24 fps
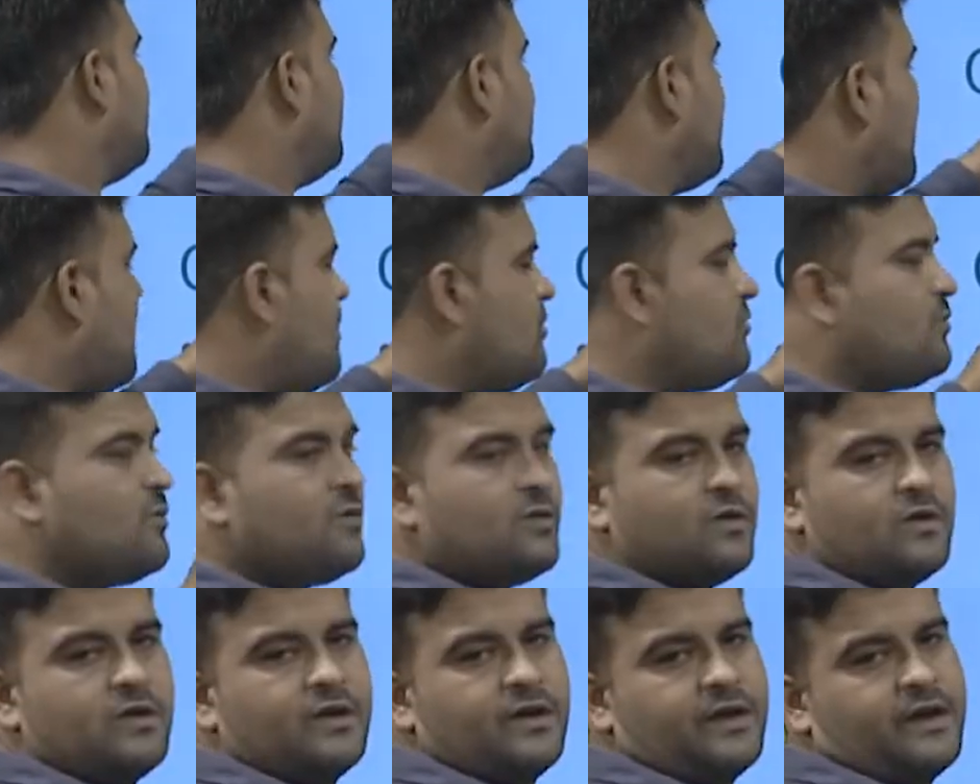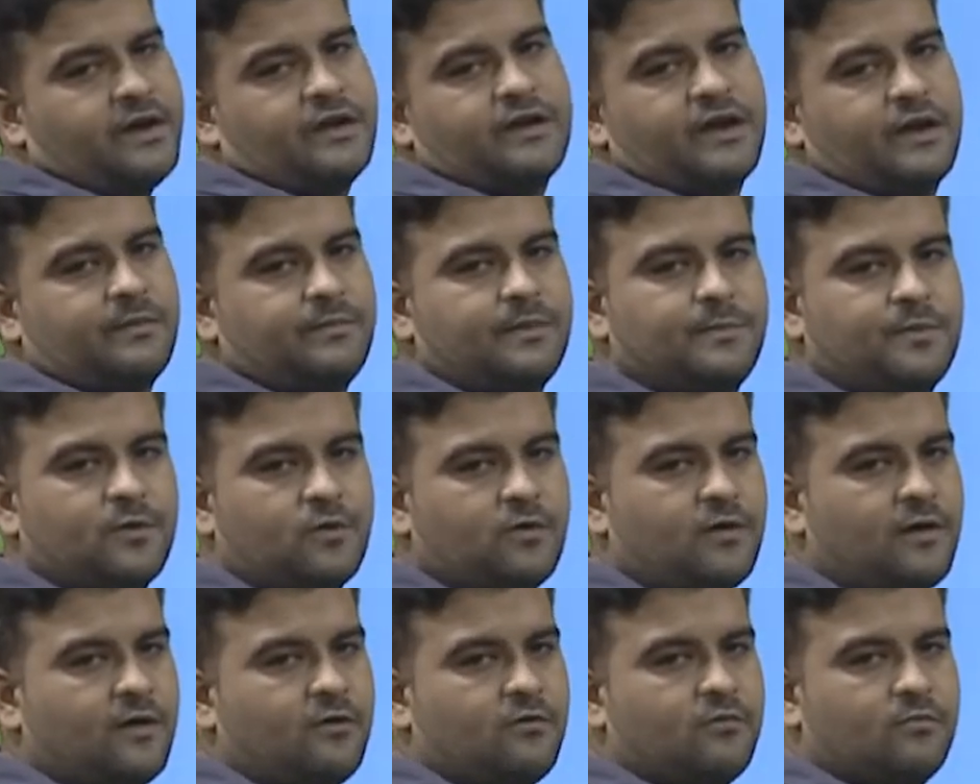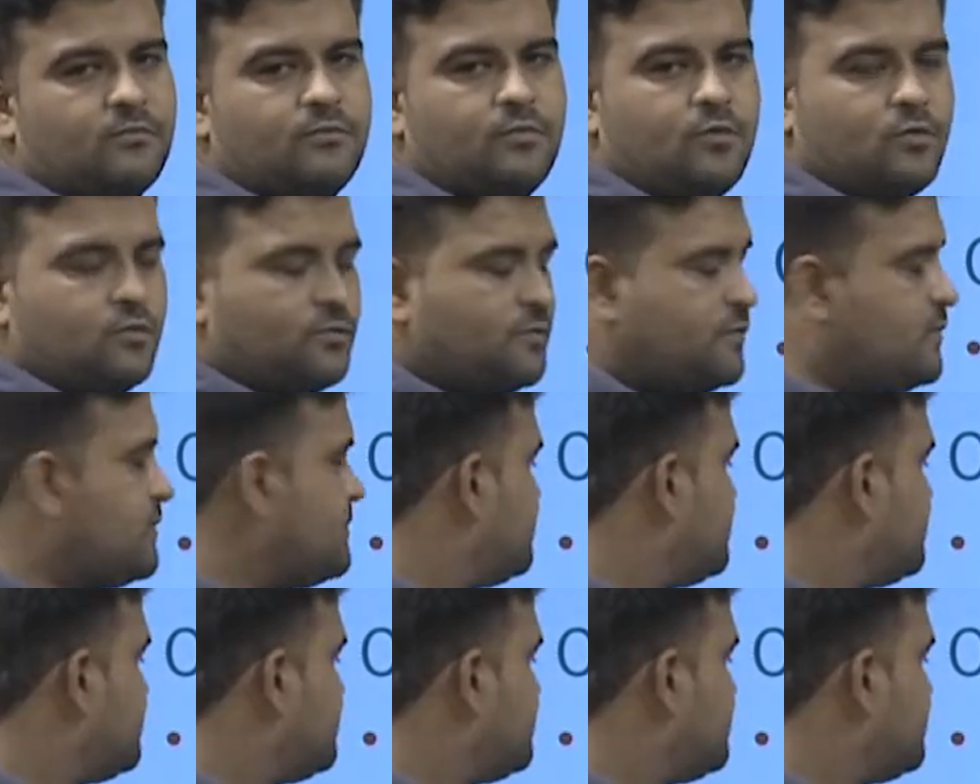noun, it can be pronoun, both.